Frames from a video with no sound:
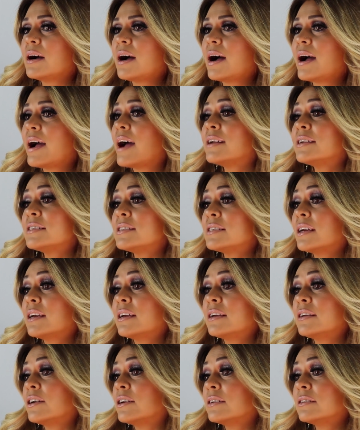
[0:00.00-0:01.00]
had to
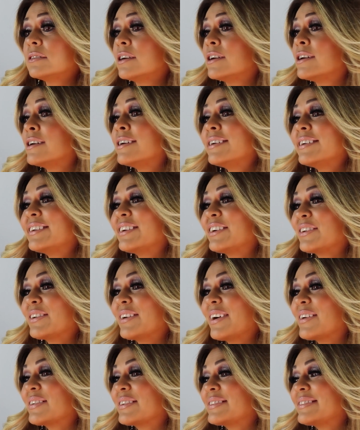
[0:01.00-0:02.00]
say,
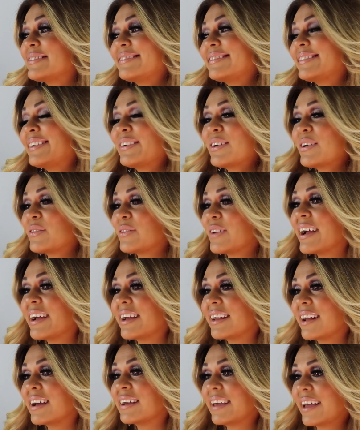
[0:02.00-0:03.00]
you're not
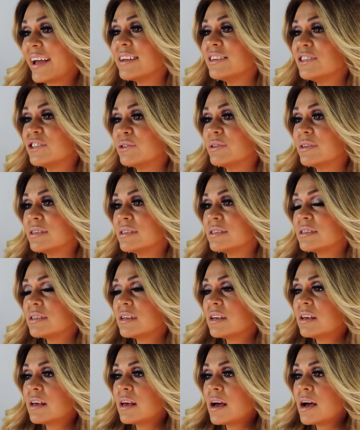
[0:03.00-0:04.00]
right. I can do this.
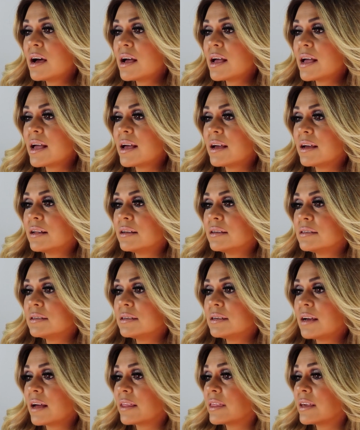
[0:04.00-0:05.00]
And
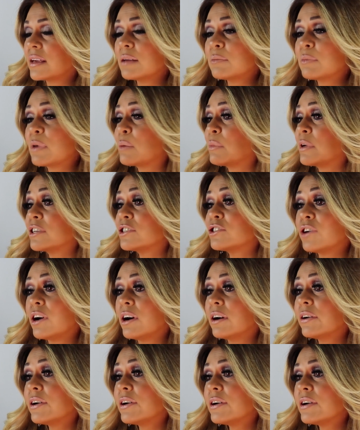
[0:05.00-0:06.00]
I think it made me
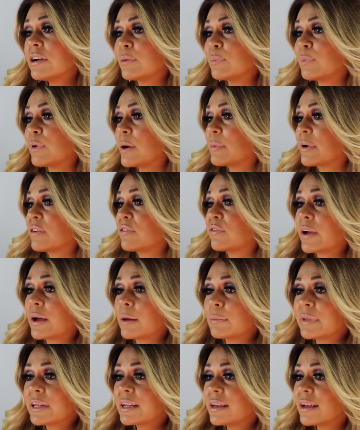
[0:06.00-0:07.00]
stronger. It brought my
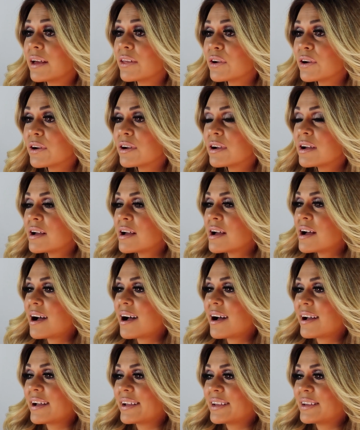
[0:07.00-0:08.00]
family together.
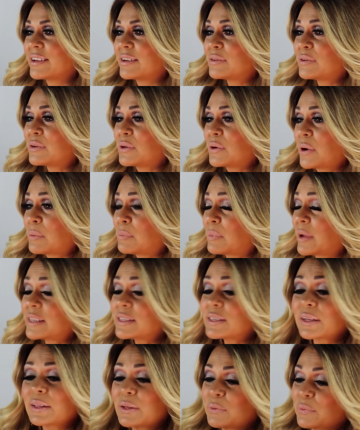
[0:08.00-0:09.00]
I
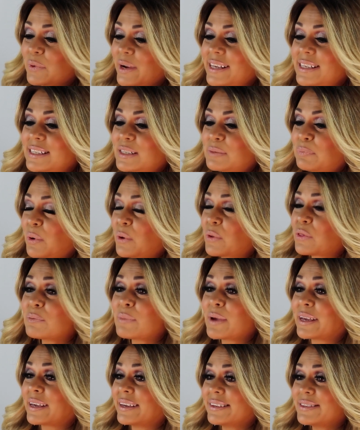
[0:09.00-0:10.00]
basically raised both of
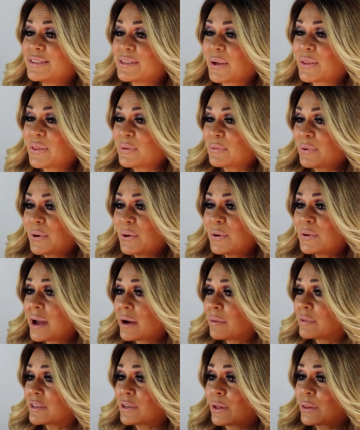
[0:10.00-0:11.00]
my kids on the road. I
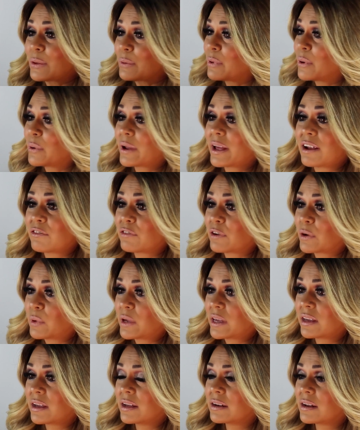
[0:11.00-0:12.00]
was on the road every
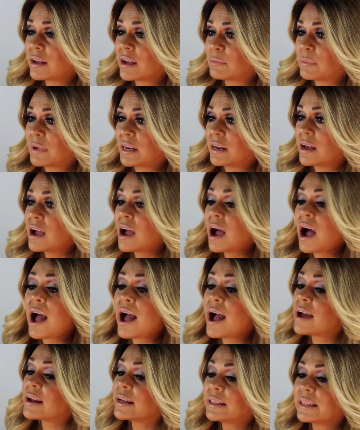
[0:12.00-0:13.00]
weekend. I mean, I
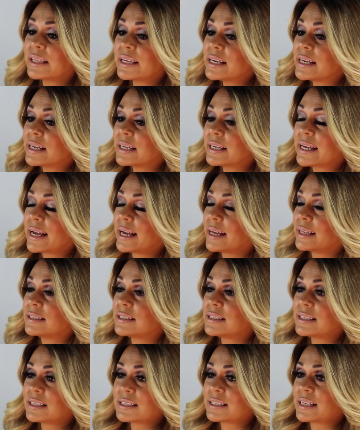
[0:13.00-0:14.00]
had Aaliyah,
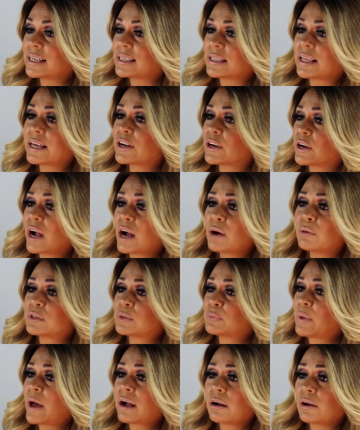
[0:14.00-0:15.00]
and 6 days later, I
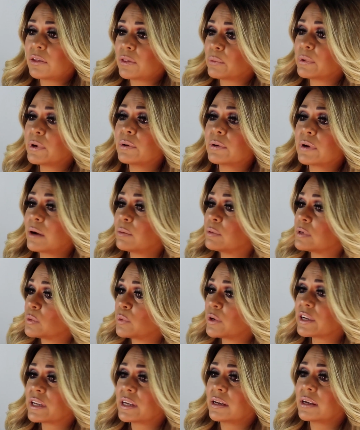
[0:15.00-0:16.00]
was back on the road. I was
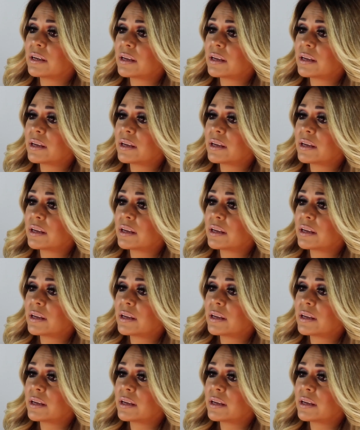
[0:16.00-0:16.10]
working